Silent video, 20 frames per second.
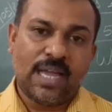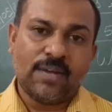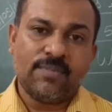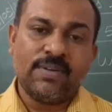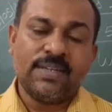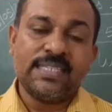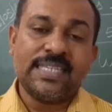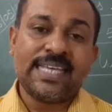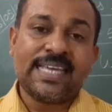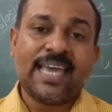and
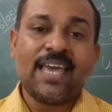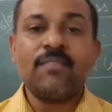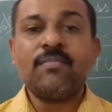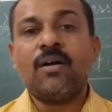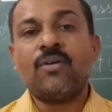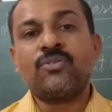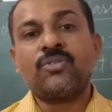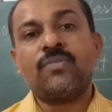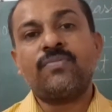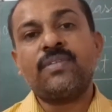when they came
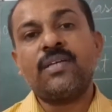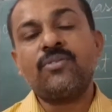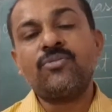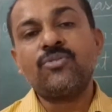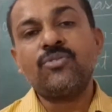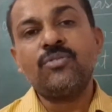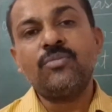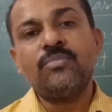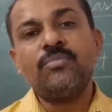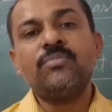out of their
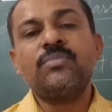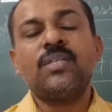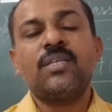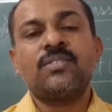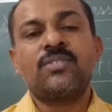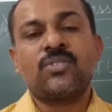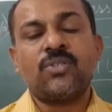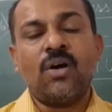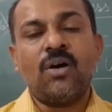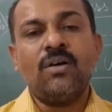room, they
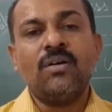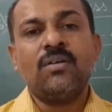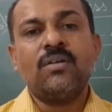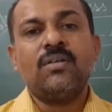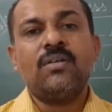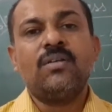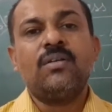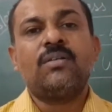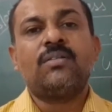saw